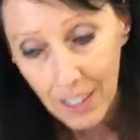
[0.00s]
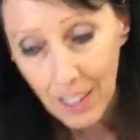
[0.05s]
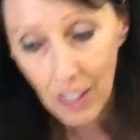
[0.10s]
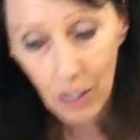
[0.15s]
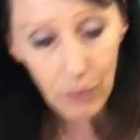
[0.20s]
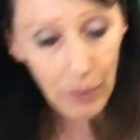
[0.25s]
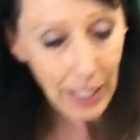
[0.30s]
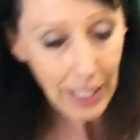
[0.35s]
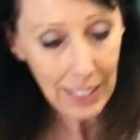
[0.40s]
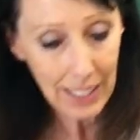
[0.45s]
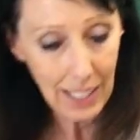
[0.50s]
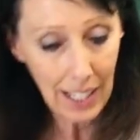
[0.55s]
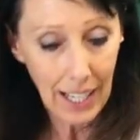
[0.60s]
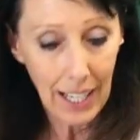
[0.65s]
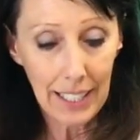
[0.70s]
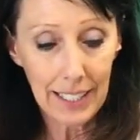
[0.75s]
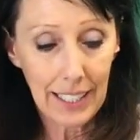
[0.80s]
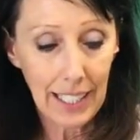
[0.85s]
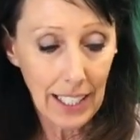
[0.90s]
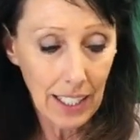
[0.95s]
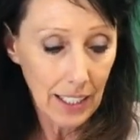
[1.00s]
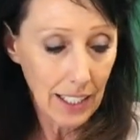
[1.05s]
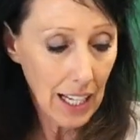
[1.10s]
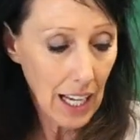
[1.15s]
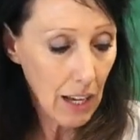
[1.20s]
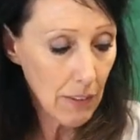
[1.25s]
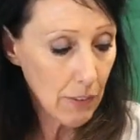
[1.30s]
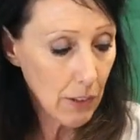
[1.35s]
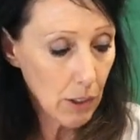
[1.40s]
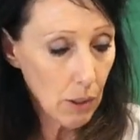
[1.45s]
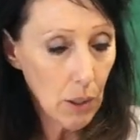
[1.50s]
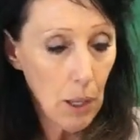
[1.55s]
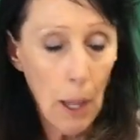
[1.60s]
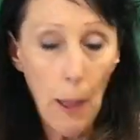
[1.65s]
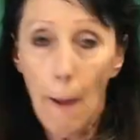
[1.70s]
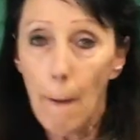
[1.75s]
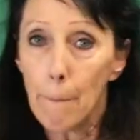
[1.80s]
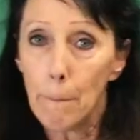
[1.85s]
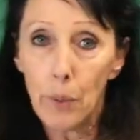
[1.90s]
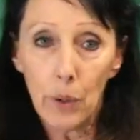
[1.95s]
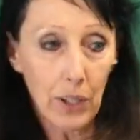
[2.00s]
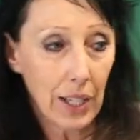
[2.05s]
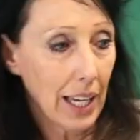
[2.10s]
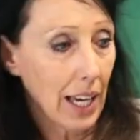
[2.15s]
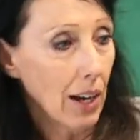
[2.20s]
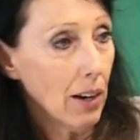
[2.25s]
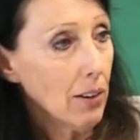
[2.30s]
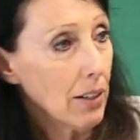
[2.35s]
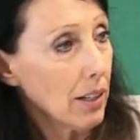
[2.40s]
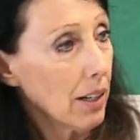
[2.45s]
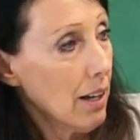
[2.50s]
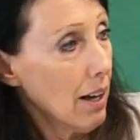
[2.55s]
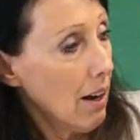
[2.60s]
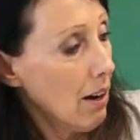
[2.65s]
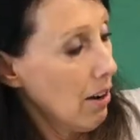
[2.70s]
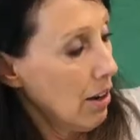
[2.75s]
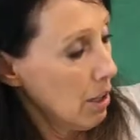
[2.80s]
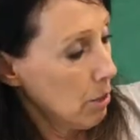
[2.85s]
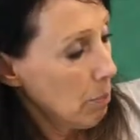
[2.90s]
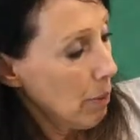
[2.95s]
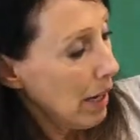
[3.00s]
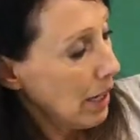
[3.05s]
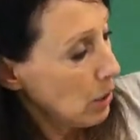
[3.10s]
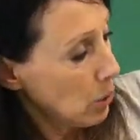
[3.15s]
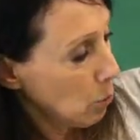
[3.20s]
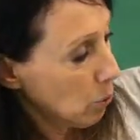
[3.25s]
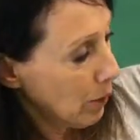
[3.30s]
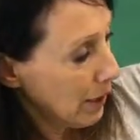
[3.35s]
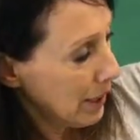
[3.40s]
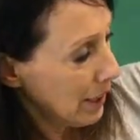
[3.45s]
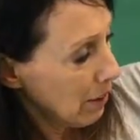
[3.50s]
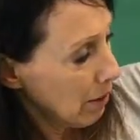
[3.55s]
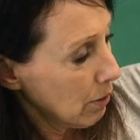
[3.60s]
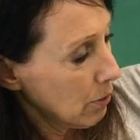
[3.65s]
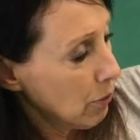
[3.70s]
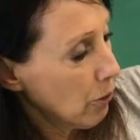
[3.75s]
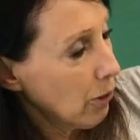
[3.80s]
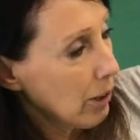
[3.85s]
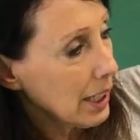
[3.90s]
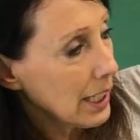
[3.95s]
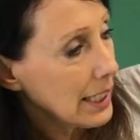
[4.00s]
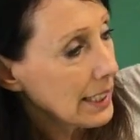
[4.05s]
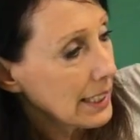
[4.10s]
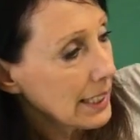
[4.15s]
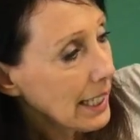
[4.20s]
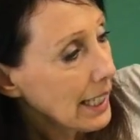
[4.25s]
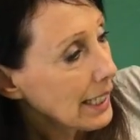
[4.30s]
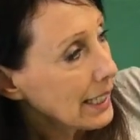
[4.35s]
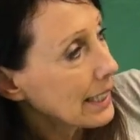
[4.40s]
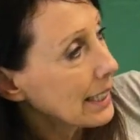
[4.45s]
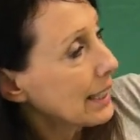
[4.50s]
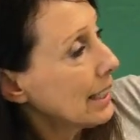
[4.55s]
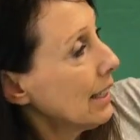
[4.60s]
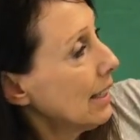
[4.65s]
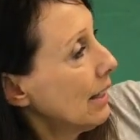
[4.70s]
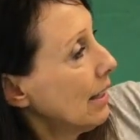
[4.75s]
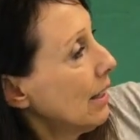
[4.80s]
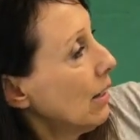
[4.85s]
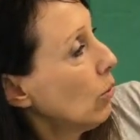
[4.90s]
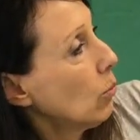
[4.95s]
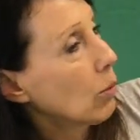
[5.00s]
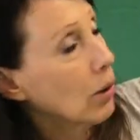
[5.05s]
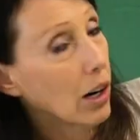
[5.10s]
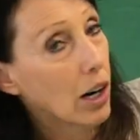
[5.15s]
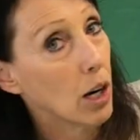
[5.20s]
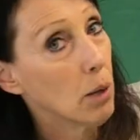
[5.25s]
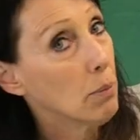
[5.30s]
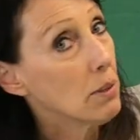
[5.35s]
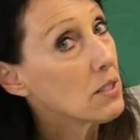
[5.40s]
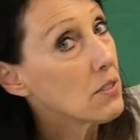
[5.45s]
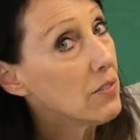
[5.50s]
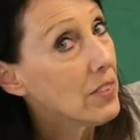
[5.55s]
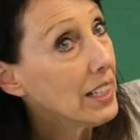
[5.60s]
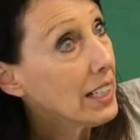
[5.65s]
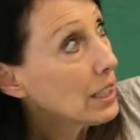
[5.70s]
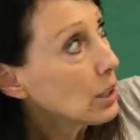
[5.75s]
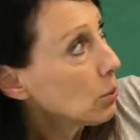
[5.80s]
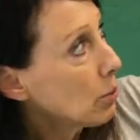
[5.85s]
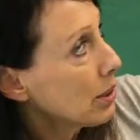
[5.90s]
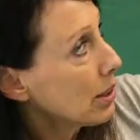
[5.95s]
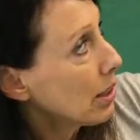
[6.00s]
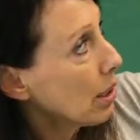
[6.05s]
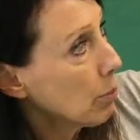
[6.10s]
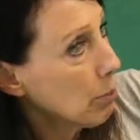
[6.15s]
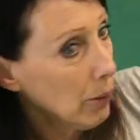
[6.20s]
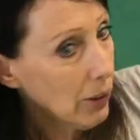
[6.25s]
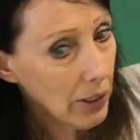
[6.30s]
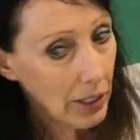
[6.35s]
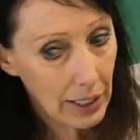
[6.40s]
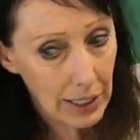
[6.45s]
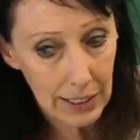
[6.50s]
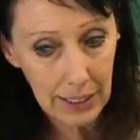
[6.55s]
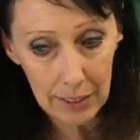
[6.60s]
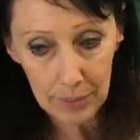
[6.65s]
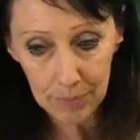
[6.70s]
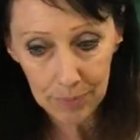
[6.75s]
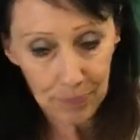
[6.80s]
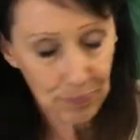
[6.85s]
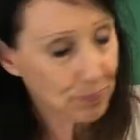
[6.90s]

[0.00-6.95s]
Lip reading: All right, I'd like you to have your book out on page 146. We're almost finished with our books.